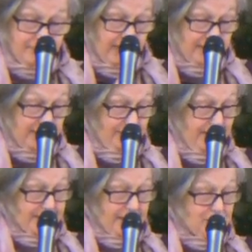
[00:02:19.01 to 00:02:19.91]
I
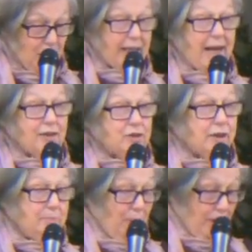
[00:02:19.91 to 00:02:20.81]
confess I'm not
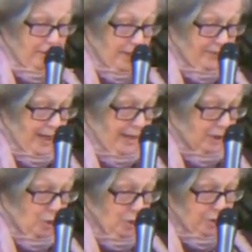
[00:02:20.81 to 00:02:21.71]
actually part of that
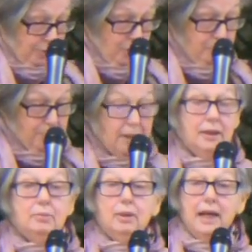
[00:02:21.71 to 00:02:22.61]
core group,
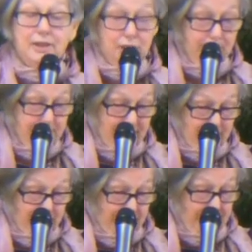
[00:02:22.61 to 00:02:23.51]
but I do
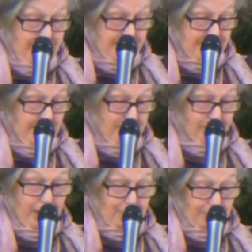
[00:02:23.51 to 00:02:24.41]
attend meetings
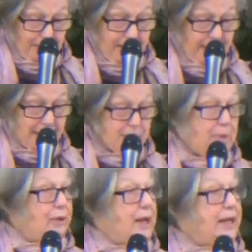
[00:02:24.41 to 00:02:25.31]
frequently and
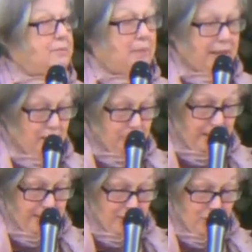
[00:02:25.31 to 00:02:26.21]
spearhead my own
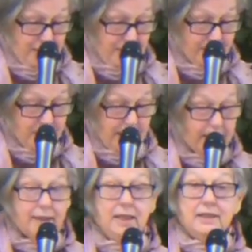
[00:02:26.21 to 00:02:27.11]
initiatives
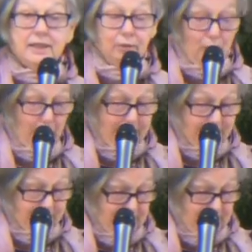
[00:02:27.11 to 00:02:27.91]
like the Zero Waste